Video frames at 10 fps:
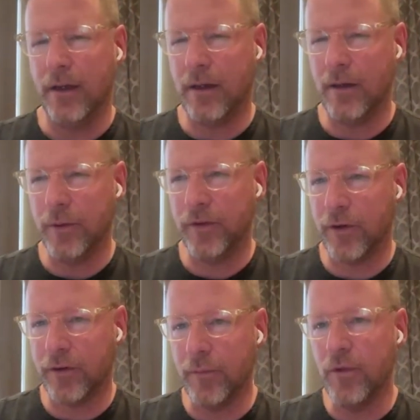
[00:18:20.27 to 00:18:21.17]
Uh, we
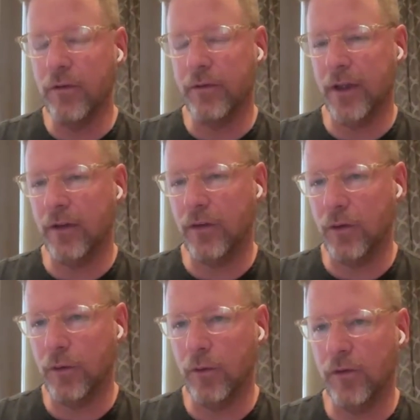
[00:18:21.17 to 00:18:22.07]
start to move
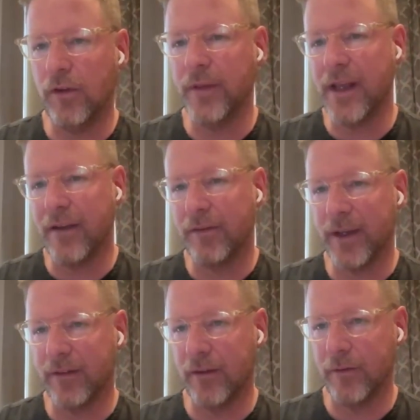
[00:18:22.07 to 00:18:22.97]
into some of the
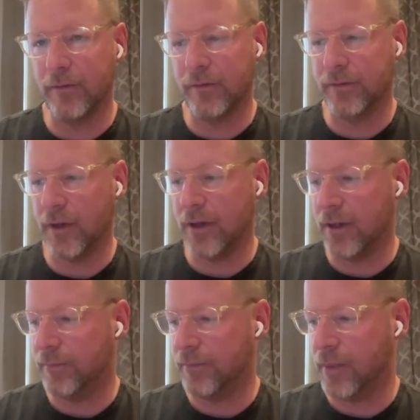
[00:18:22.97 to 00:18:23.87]
aspects of
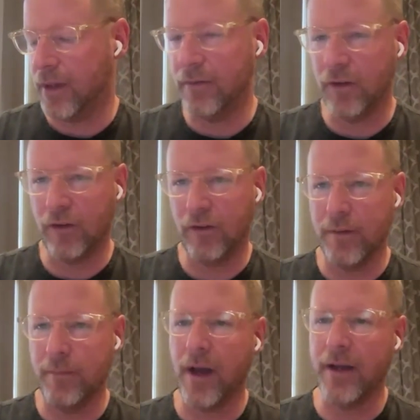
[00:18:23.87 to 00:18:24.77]
um, even just
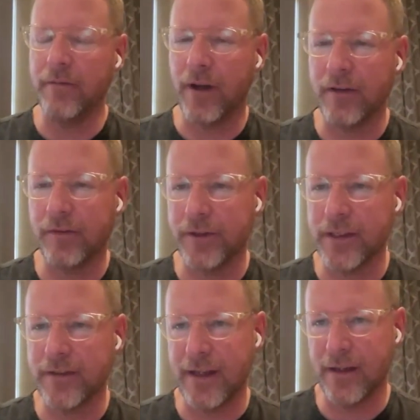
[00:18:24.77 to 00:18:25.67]
the mine
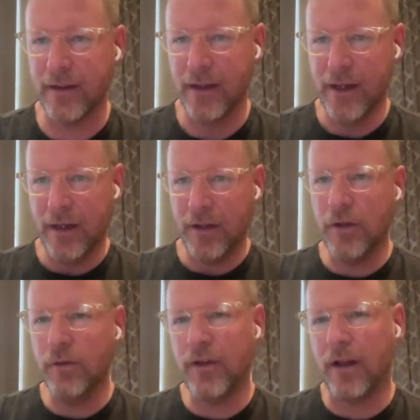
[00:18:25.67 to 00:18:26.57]
phosphorus that
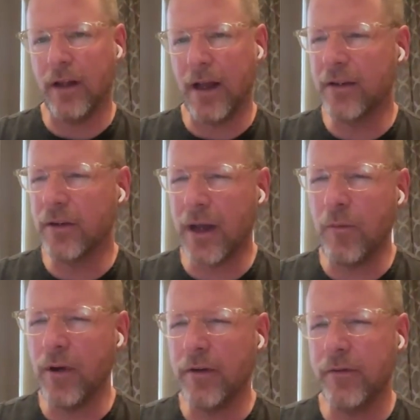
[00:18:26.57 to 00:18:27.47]
you tell. I, I
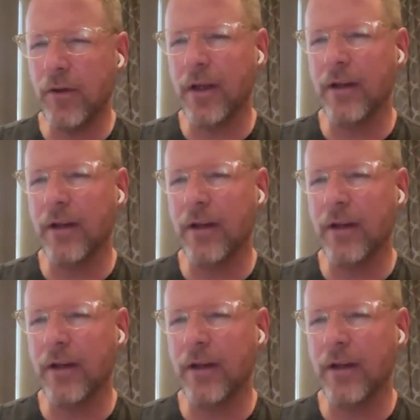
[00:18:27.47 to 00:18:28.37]
wonder if you can
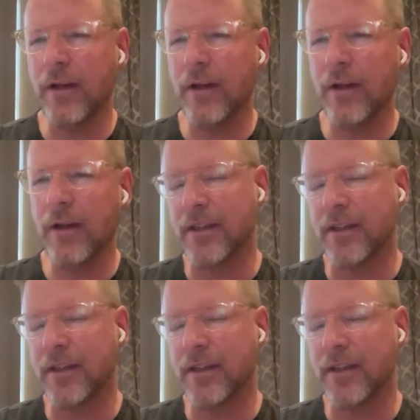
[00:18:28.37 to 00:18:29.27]
tell uh, just
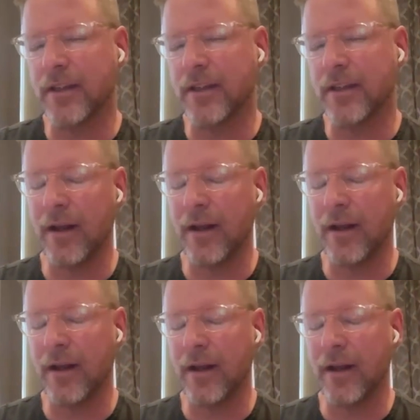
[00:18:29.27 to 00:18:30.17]
a little bit. I,
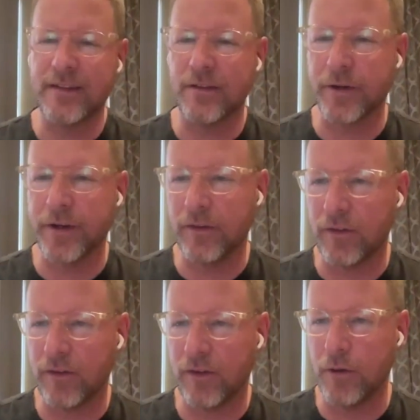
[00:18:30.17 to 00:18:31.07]
I just think this story is
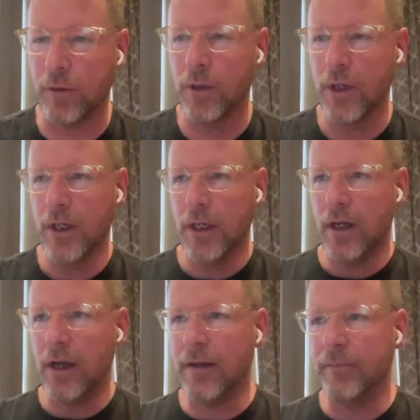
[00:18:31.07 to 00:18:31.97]
just so,
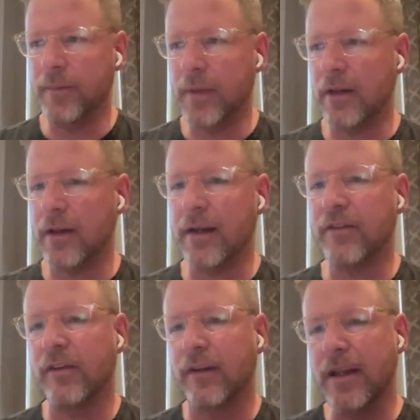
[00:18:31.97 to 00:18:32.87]
um, it, it
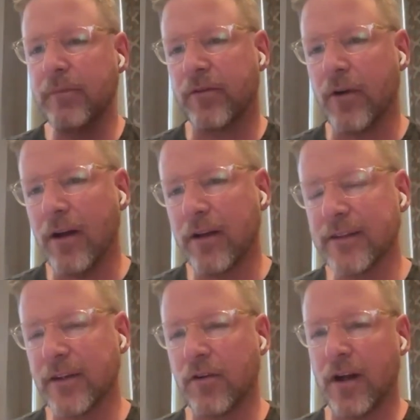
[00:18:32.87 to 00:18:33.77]
just
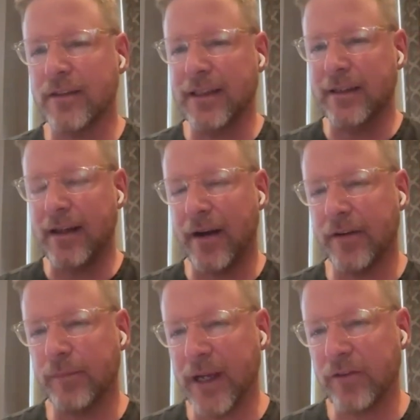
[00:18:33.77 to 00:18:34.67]
leapfrogs across the entire
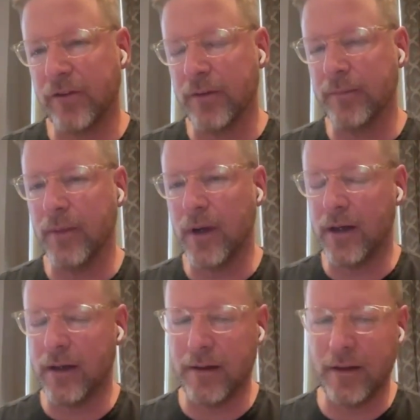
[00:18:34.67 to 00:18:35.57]
spectrum.
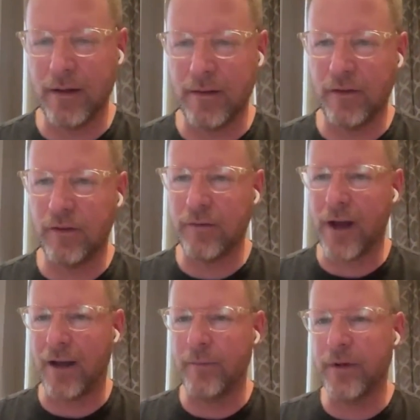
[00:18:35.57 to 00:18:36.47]
Uh, the sort of
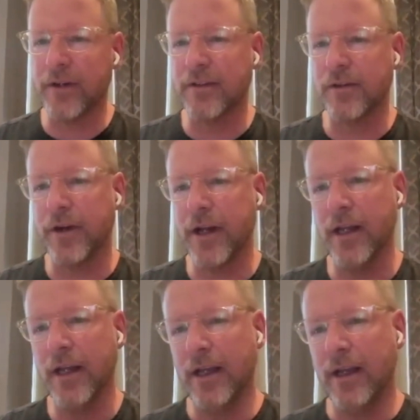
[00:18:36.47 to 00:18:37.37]
Hamburg story,
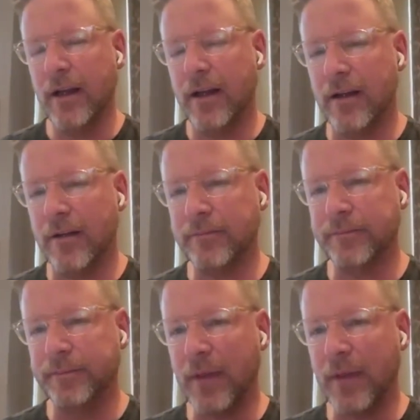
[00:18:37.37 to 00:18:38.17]
um, mm-hmm.